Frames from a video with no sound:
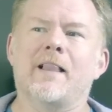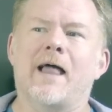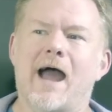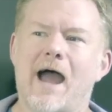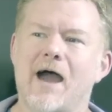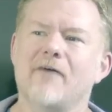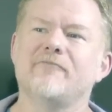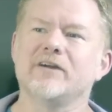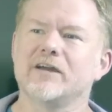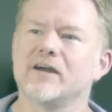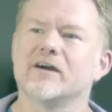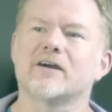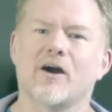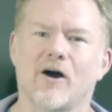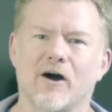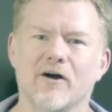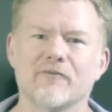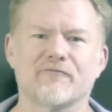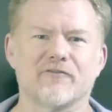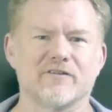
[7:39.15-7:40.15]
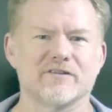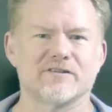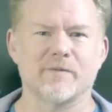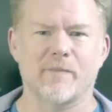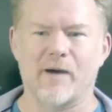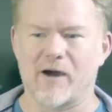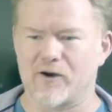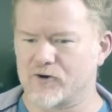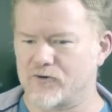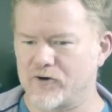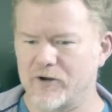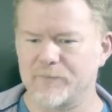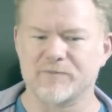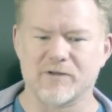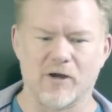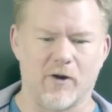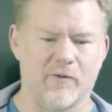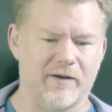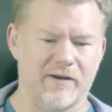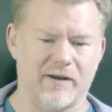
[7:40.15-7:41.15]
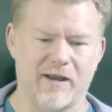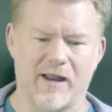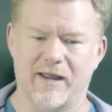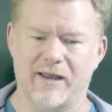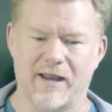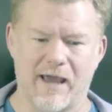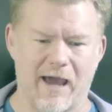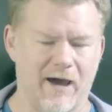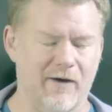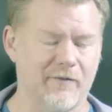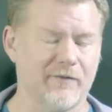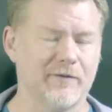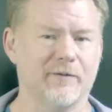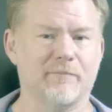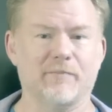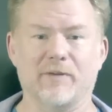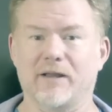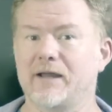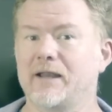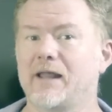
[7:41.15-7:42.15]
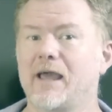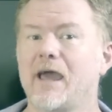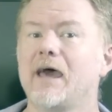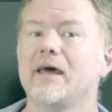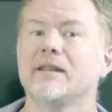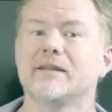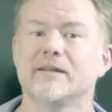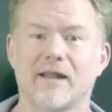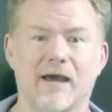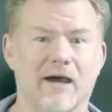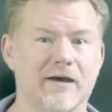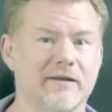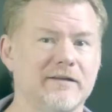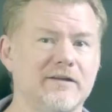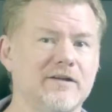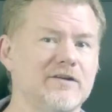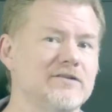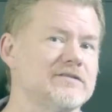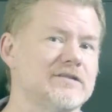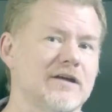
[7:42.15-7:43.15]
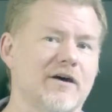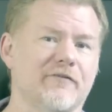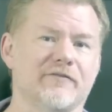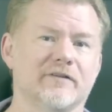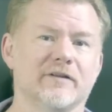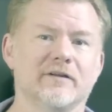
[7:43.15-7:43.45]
having a conference about crypto and how to plan ahead and how to do stuff.